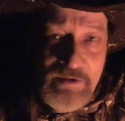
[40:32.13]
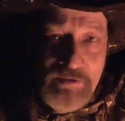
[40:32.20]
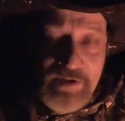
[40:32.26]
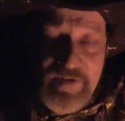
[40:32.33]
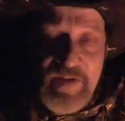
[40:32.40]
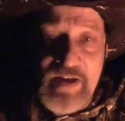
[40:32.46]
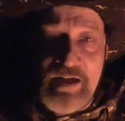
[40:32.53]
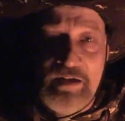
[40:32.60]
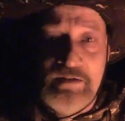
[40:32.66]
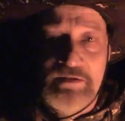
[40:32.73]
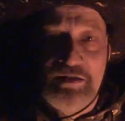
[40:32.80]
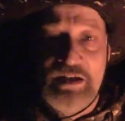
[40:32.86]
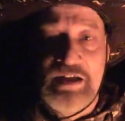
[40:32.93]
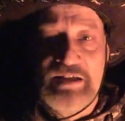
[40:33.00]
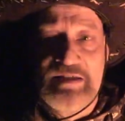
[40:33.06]
what the hell are
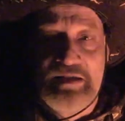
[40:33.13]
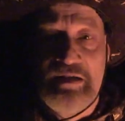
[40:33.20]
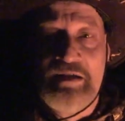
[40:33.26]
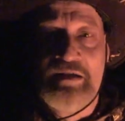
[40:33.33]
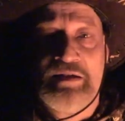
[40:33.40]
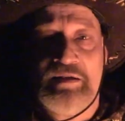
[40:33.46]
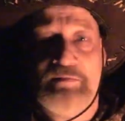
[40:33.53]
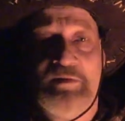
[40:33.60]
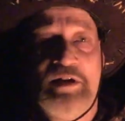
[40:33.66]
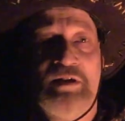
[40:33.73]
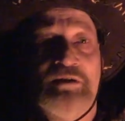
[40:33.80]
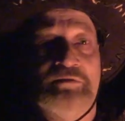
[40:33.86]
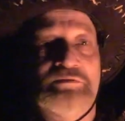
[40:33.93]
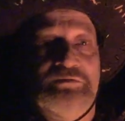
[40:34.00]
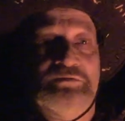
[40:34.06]
you guys talking
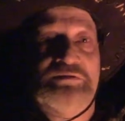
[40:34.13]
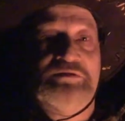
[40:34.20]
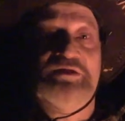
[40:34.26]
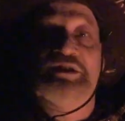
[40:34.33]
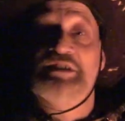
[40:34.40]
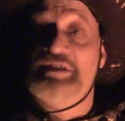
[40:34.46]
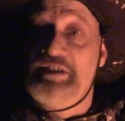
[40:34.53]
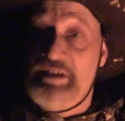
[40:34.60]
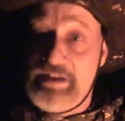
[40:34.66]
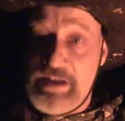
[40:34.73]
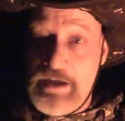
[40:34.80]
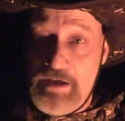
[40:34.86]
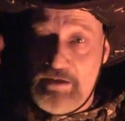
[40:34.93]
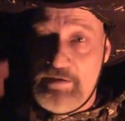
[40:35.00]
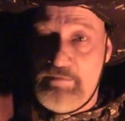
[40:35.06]
about? And she said,
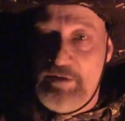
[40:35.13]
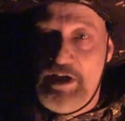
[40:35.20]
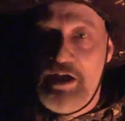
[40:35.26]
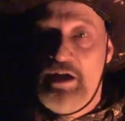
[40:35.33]
tell him.